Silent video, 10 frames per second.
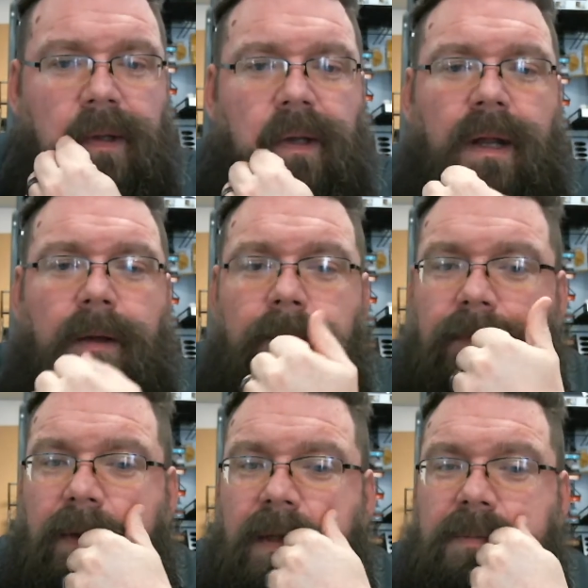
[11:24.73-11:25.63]
And
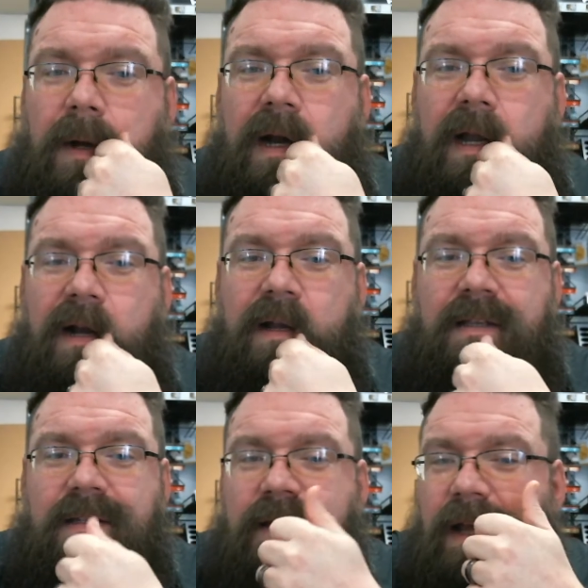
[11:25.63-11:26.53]
this part right here,
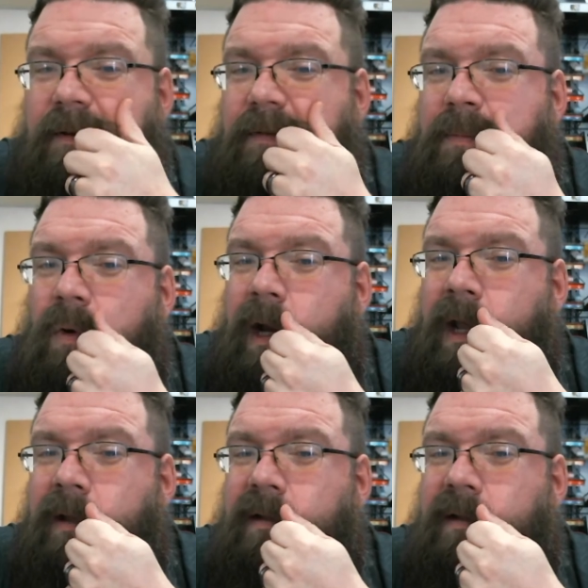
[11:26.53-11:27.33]
this every morning,